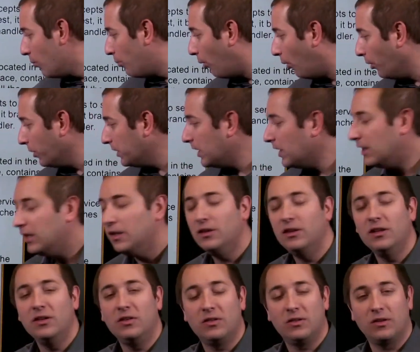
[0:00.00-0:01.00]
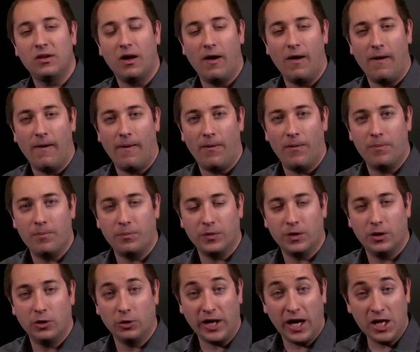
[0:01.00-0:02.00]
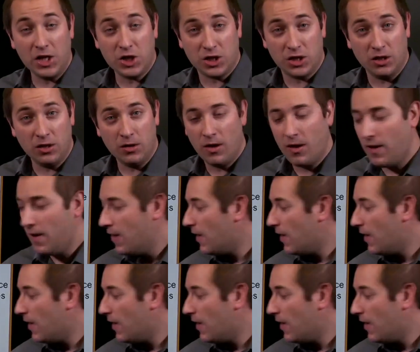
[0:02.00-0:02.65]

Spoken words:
pointed in this location,